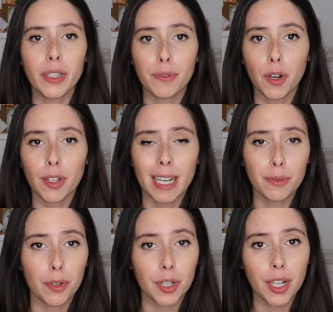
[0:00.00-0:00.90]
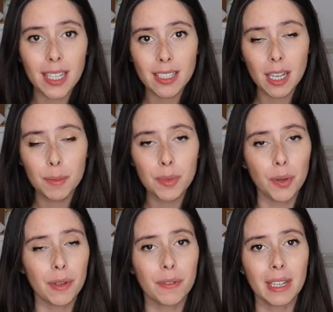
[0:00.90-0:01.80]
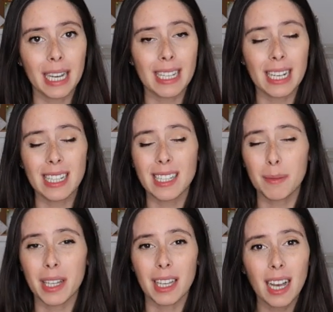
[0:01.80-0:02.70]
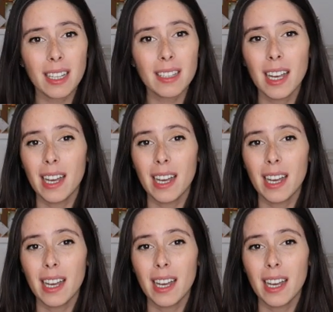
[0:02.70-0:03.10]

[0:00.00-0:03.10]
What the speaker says: of contact for customs. So if in case they need something else,